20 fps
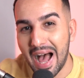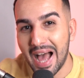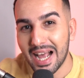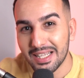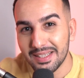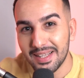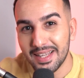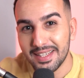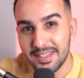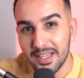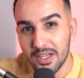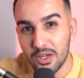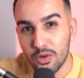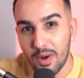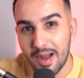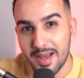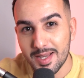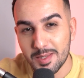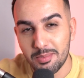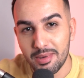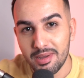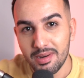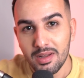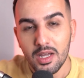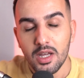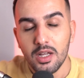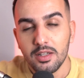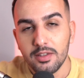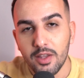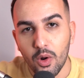act like they grasp it,
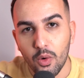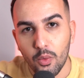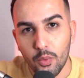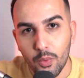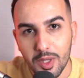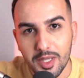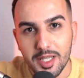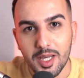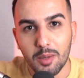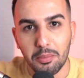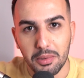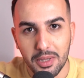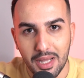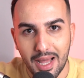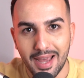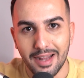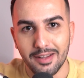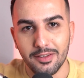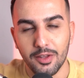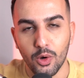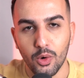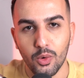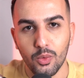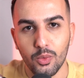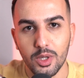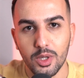they don't really apply it. They don't